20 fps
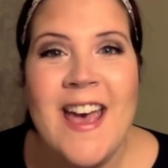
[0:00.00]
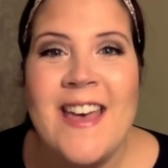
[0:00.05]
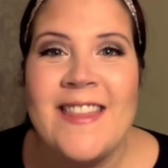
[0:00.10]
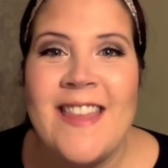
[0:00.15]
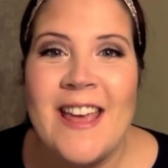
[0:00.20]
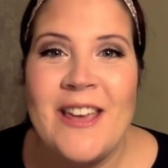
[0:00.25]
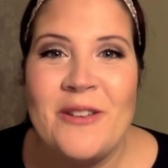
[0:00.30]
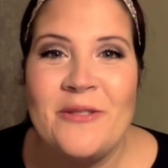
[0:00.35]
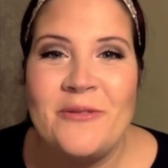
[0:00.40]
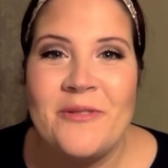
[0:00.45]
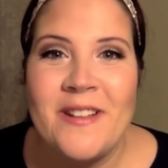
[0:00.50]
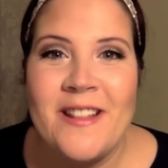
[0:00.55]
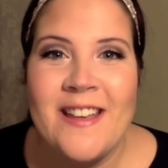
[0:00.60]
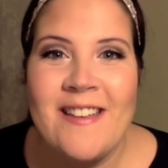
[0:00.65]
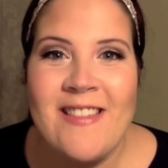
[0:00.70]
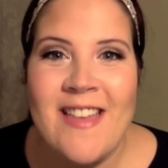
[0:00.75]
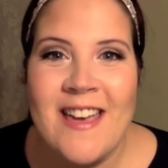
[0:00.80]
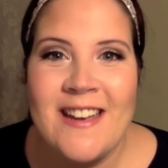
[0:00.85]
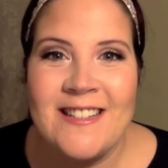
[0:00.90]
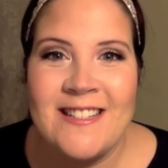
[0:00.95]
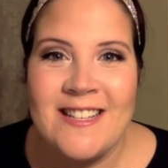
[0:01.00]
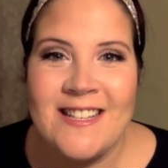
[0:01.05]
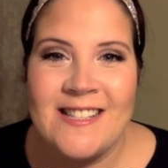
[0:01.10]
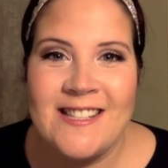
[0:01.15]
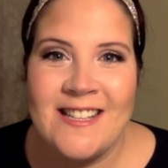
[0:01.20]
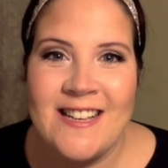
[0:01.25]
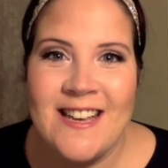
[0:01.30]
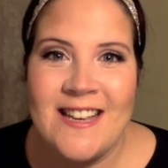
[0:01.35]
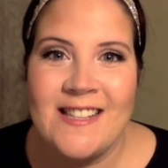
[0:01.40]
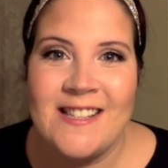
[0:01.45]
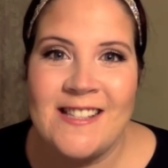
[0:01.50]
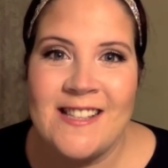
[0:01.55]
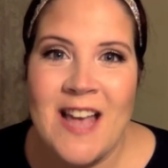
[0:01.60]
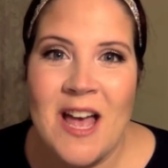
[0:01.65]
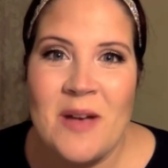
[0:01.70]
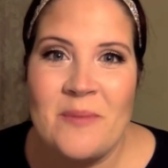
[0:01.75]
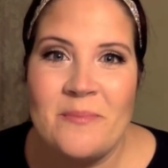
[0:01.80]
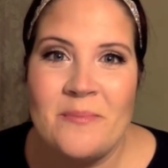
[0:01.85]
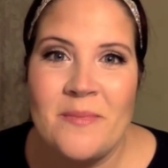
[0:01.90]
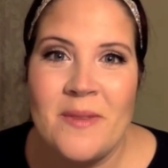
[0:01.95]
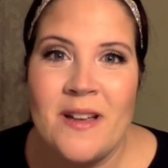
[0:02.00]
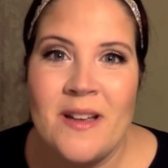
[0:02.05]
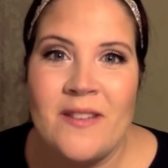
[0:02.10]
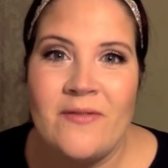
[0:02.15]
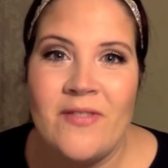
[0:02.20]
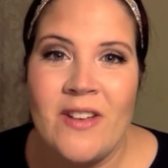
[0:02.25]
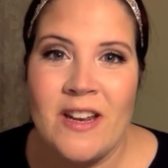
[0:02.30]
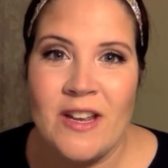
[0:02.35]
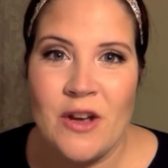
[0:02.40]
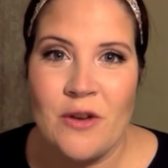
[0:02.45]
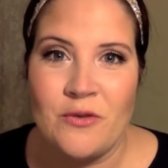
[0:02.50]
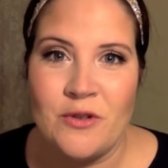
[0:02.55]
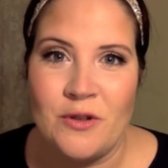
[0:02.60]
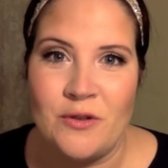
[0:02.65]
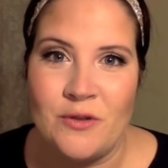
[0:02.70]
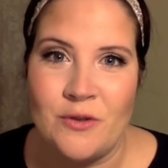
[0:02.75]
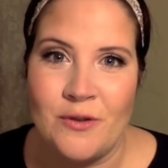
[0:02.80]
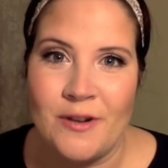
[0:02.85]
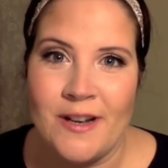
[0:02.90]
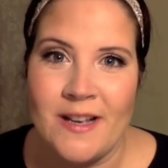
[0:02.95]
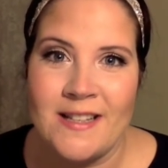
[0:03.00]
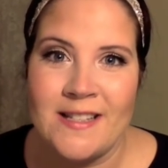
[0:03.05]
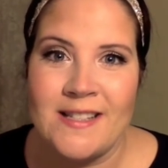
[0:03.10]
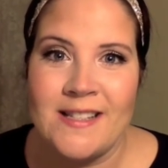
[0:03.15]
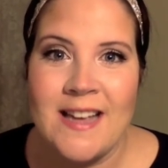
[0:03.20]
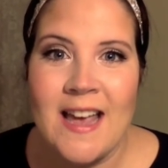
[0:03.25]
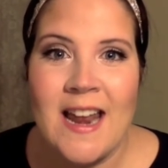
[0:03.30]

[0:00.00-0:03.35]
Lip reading: that you'd really like to see some video tutorials.